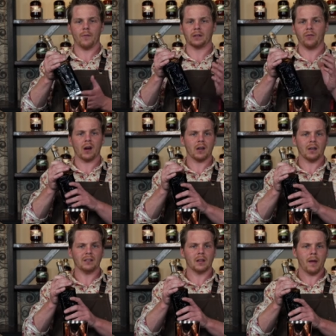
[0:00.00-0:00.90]
It's very
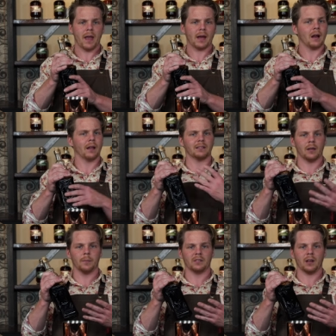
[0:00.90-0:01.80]
easy to make, kind of like
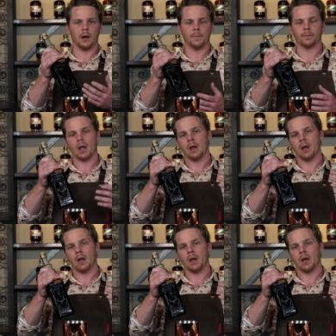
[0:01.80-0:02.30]
simple syrup.